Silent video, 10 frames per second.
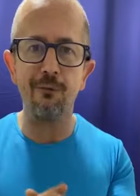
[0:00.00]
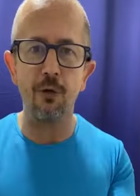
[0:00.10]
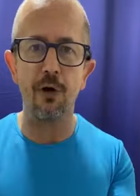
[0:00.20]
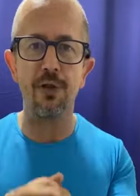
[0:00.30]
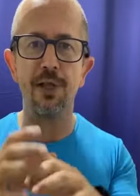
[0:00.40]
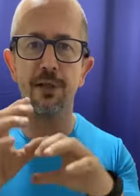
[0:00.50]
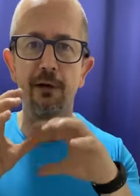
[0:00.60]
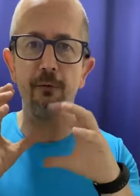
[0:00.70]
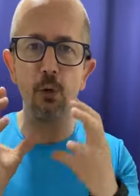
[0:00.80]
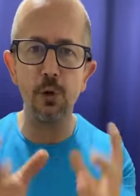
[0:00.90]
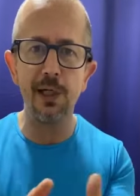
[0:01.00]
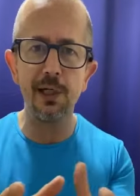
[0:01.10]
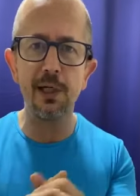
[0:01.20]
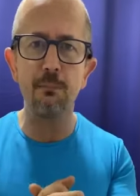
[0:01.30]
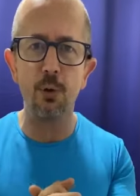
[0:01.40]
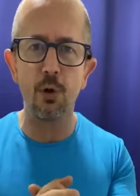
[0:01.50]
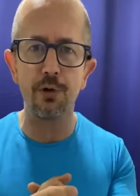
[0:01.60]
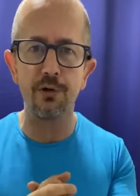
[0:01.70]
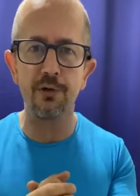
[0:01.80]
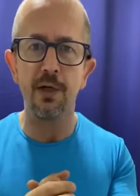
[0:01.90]
for, that are really
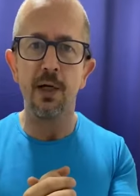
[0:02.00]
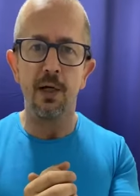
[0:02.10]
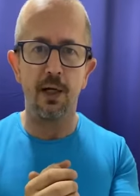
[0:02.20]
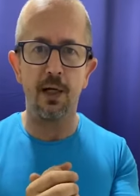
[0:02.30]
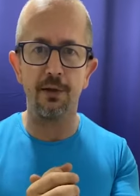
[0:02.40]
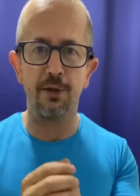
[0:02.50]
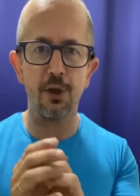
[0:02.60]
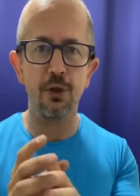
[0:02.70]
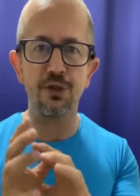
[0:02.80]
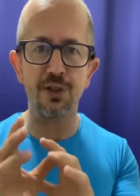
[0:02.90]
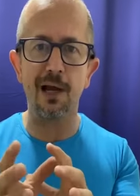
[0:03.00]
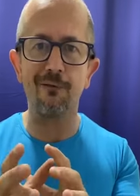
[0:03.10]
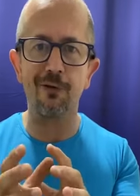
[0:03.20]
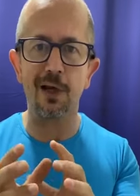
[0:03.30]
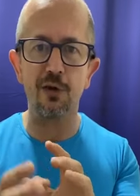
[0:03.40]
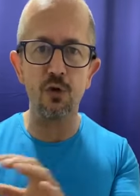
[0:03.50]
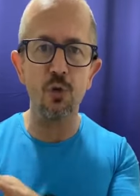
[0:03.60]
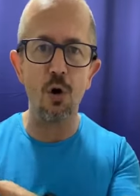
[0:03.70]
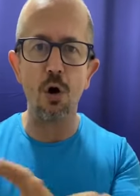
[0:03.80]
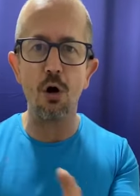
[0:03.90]
important. And your staff can
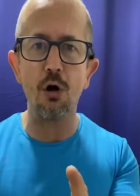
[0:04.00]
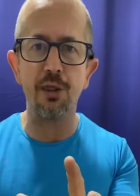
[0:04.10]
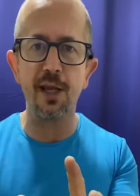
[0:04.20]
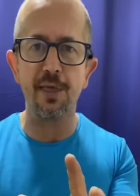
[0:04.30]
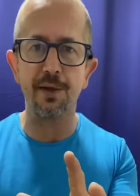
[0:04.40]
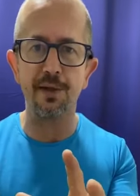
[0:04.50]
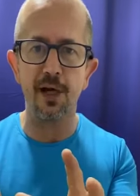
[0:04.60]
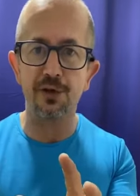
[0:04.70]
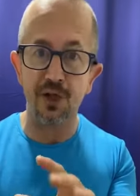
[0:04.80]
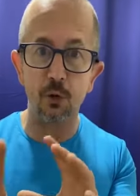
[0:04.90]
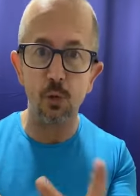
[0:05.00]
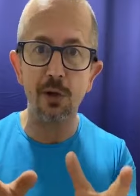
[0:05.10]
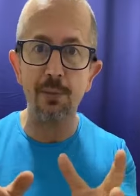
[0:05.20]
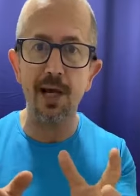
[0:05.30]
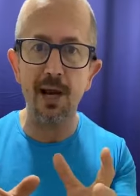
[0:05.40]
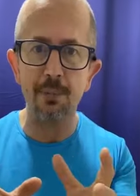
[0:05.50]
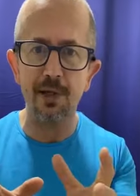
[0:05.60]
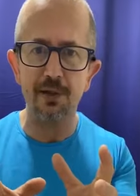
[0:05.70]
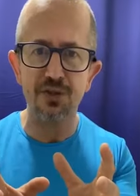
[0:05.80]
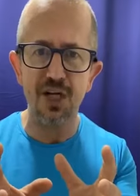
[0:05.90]
do all the other tasks and will be happy
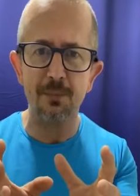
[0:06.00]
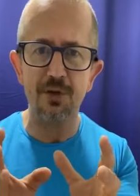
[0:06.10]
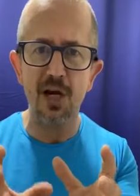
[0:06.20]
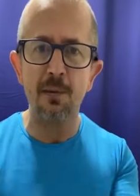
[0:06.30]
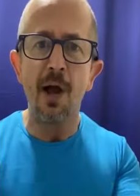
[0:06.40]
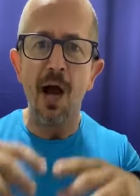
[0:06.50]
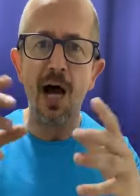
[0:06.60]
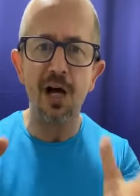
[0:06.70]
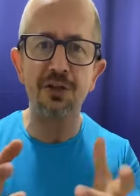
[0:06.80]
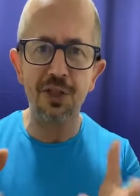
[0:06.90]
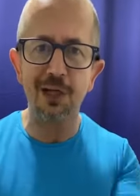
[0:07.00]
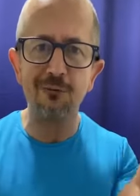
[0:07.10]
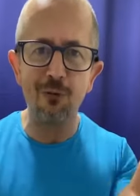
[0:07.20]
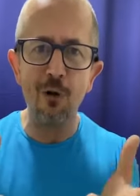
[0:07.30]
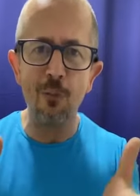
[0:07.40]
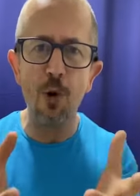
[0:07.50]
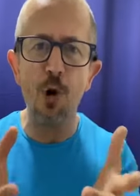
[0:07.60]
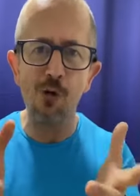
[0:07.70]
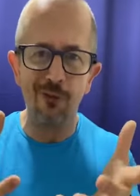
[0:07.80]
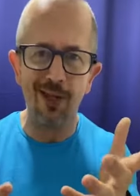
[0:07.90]
at the same time asking for
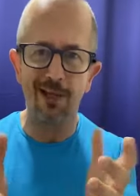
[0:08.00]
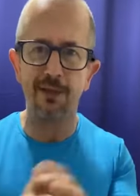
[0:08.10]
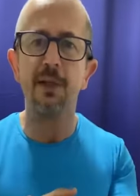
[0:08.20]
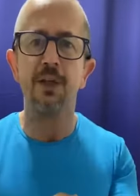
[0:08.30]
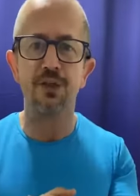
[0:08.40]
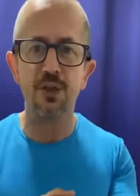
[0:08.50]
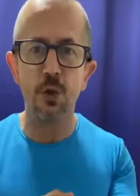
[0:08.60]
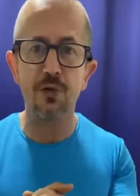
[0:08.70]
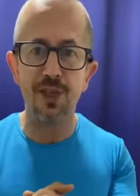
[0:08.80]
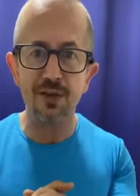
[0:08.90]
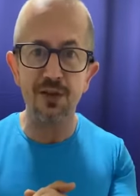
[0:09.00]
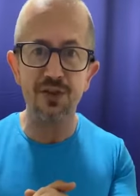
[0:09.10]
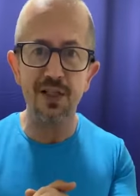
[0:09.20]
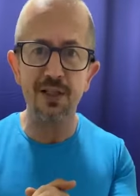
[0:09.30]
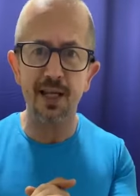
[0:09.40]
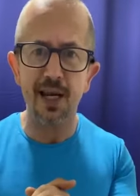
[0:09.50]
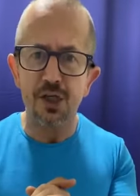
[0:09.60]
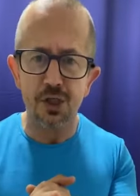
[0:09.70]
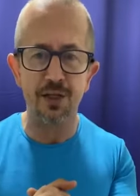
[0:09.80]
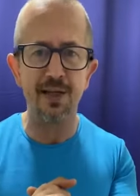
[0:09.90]
more of that. So this is
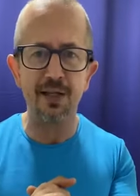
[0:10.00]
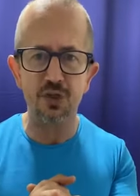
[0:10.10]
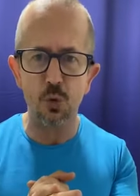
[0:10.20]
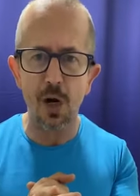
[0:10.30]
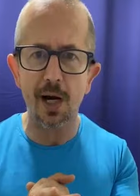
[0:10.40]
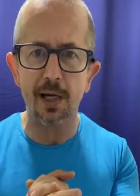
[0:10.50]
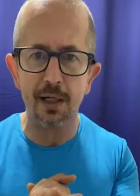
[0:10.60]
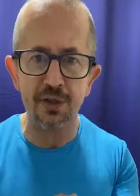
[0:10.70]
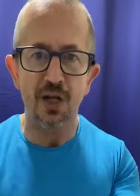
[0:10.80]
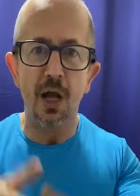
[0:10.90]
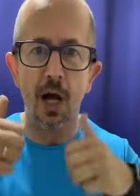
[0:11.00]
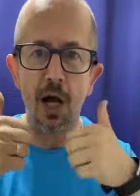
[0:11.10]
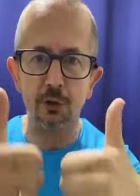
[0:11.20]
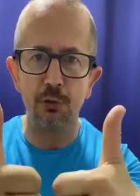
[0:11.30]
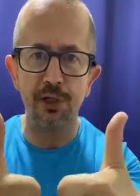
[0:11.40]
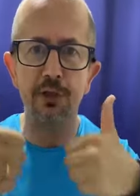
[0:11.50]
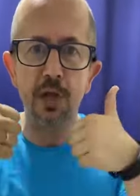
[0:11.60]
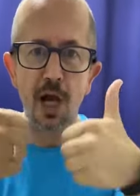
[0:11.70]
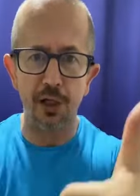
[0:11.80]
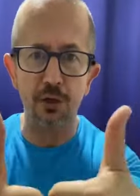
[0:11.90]
delegation, and that's why it's
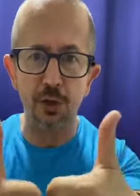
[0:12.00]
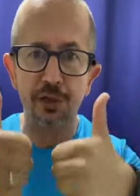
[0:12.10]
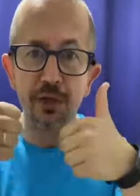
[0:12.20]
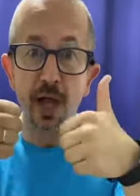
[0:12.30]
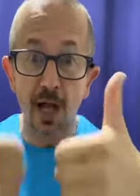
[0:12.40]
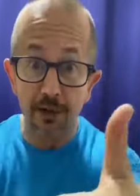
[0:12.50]
underrated.